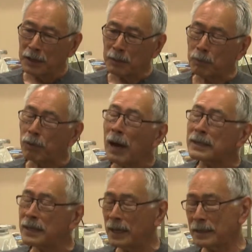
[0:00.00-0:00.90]
the
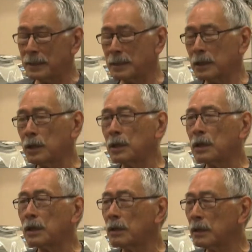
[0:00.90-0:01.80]
process
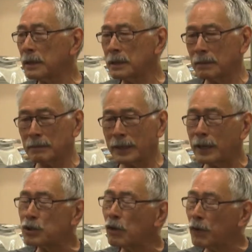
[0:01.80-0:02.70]

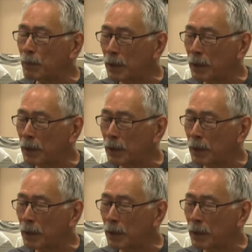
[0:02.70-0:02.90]
takes over a